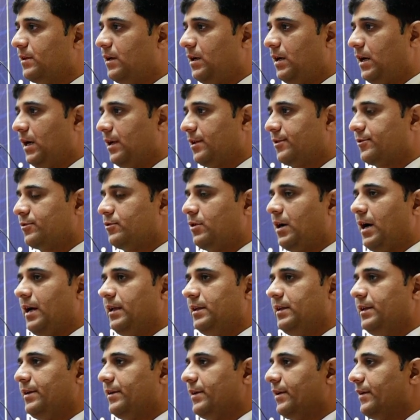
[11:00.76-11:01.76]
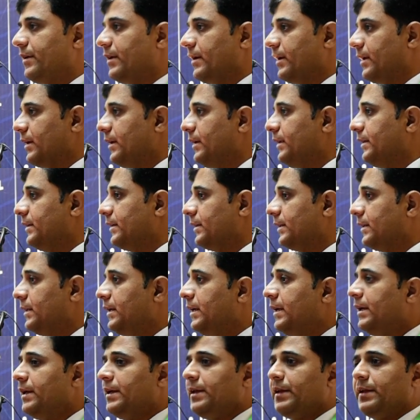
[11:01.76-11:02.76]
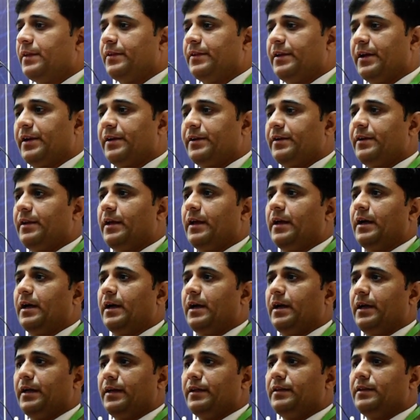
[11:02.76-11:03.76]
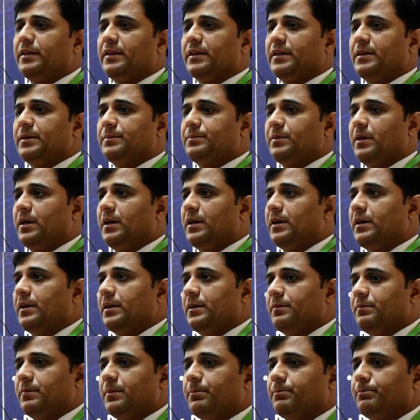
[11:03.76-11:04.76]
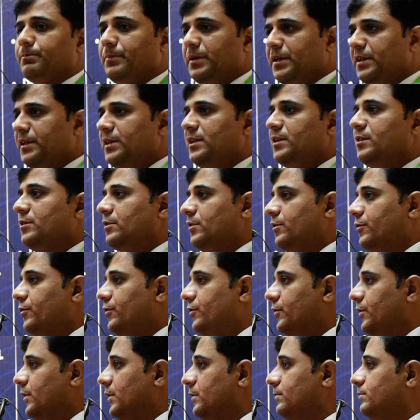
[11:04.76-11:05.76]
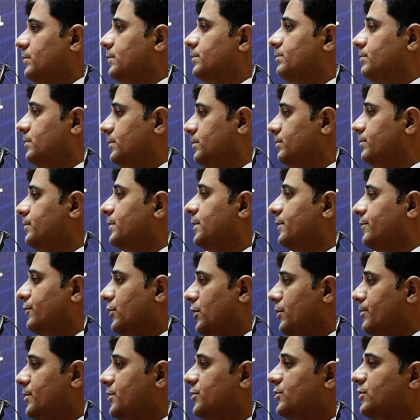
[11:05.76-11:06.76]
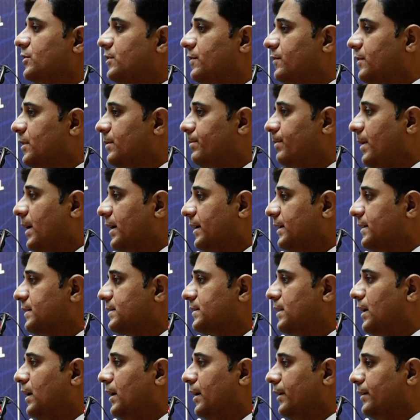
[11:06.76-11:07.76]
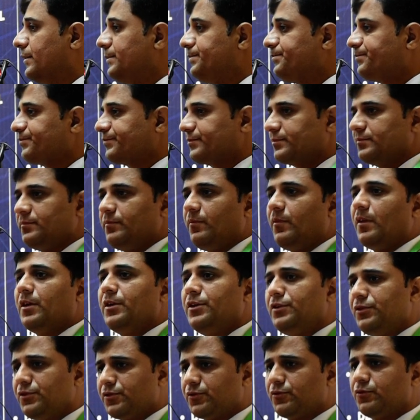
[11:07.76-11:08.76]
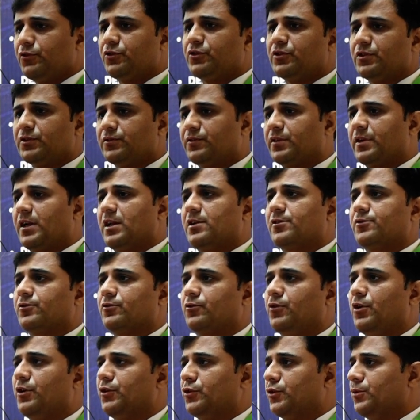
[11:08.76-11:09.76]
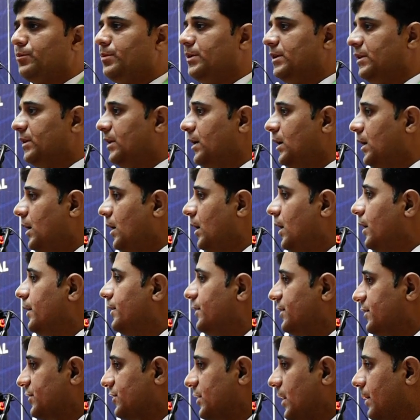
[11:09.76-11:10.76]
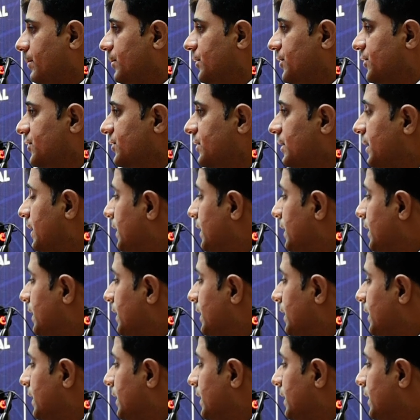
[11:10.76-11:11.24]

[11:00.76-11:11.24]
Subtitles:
also highlighted earlier that in the beginning of the formation of the Pakistan, institutions were also going to be established.